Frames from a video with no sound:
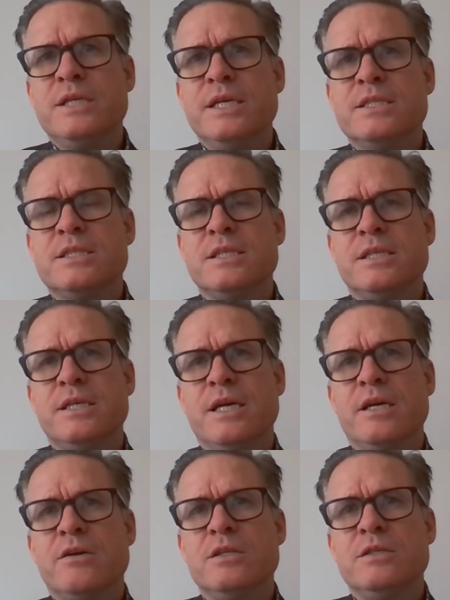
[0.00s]
yesterday,
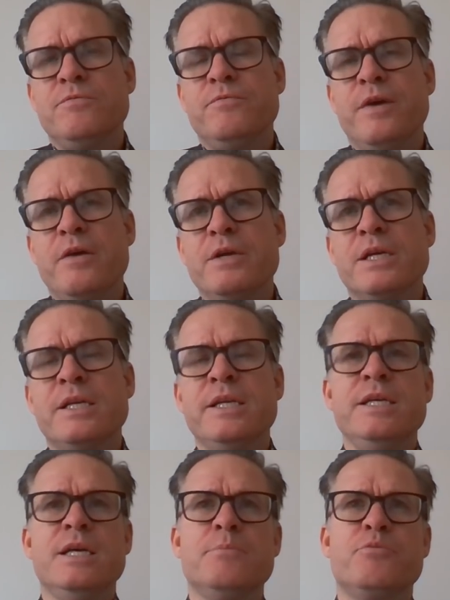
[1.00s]
I got the very
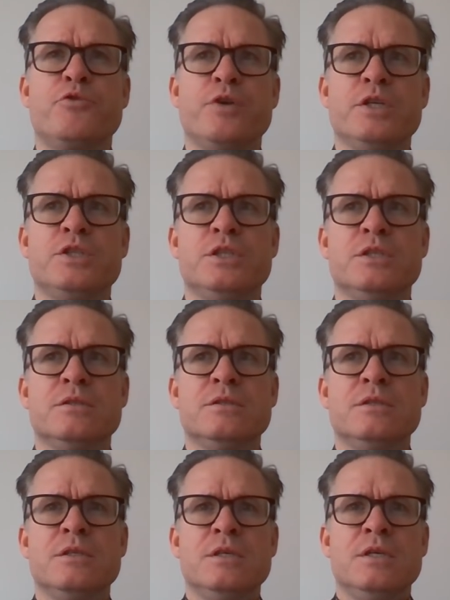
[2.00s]
clear impression
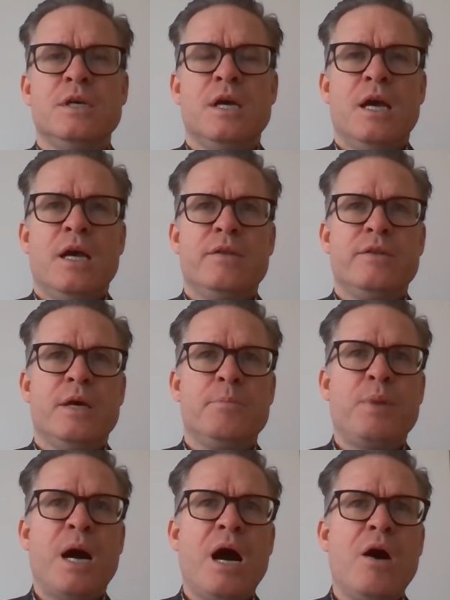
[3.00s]

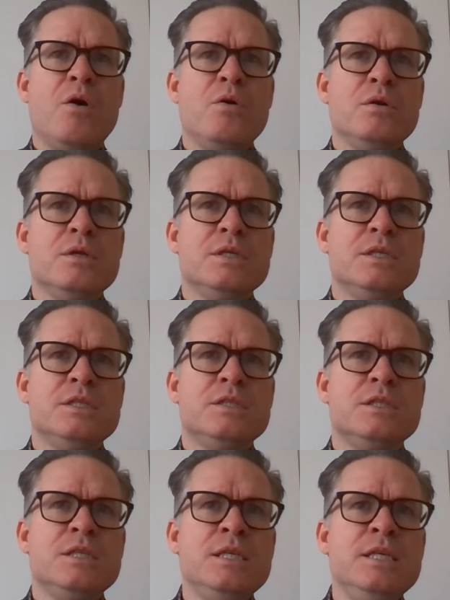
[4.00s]
that Powell
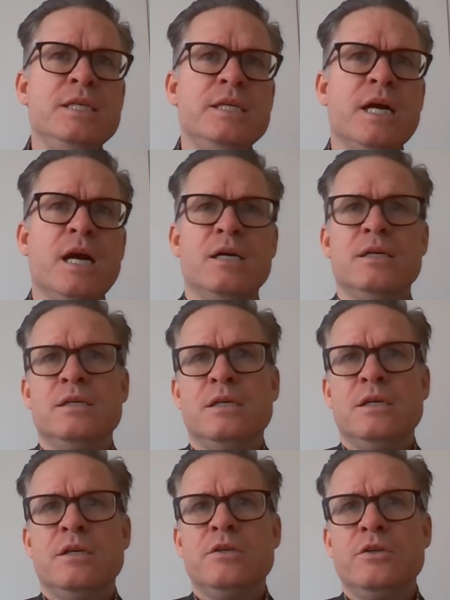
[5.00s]
is eager
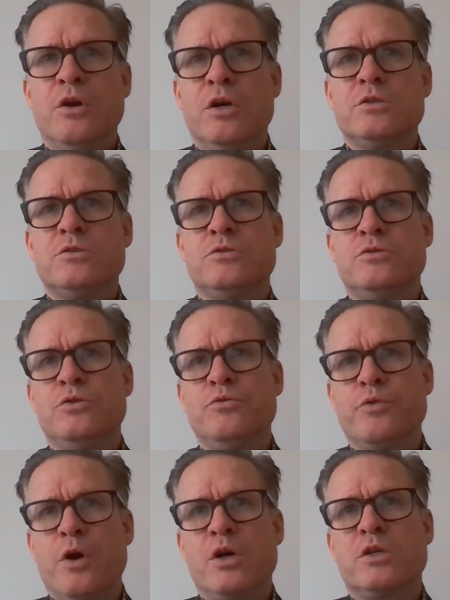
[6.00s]
not to
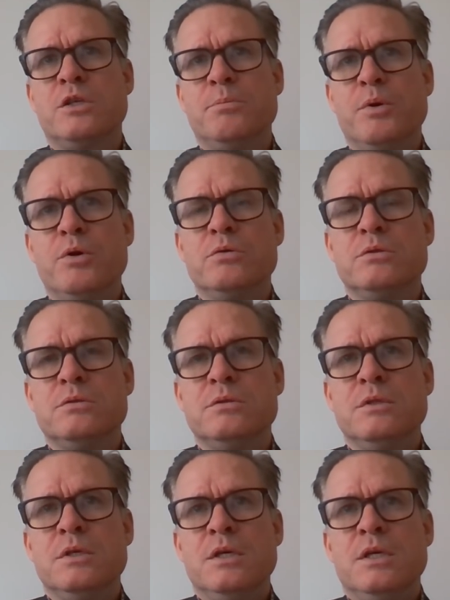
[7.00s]
rock the boat.
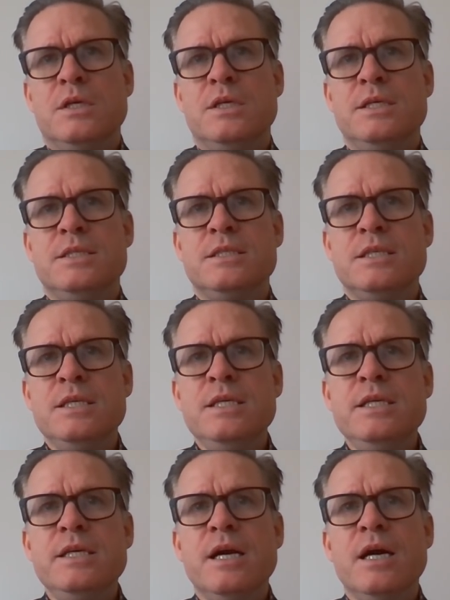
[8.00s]
He's
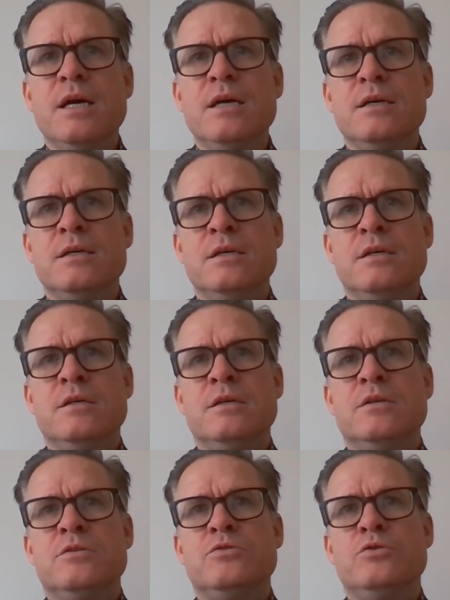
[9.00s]
eager
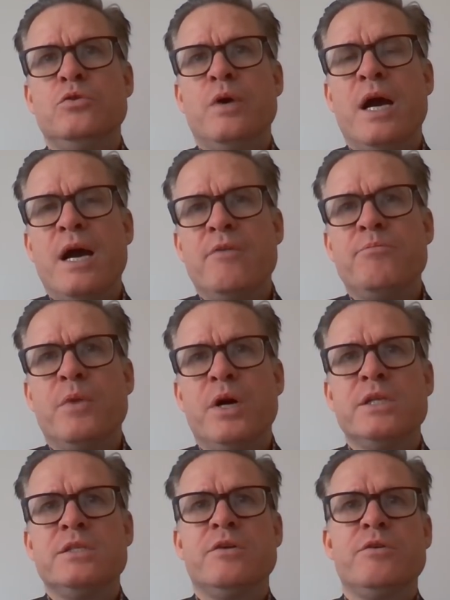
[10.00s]
to have
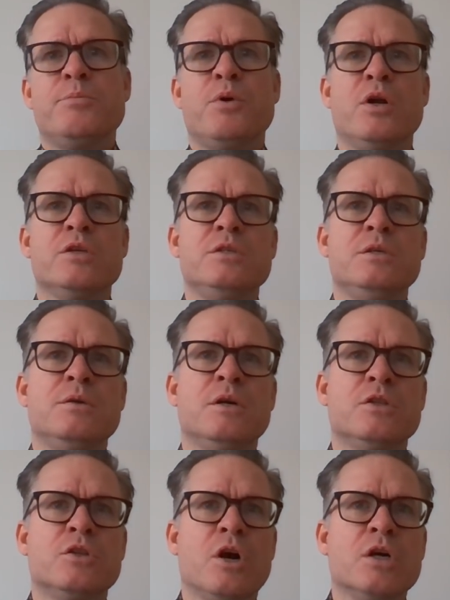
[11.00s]
monetary policy
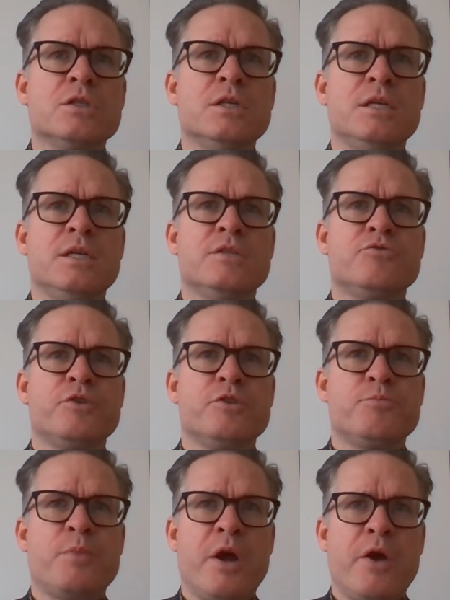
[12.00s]
conducted in a
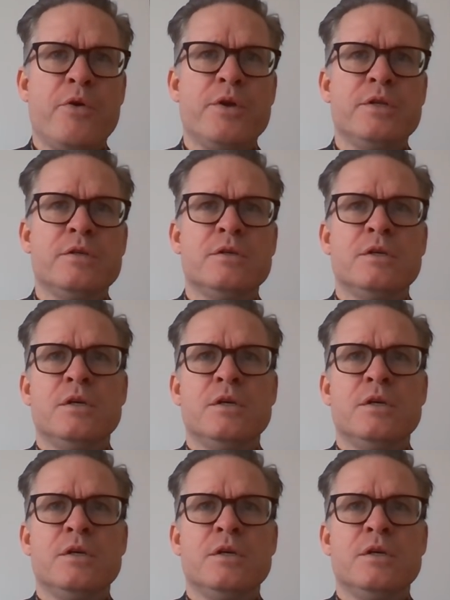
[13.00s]
transparent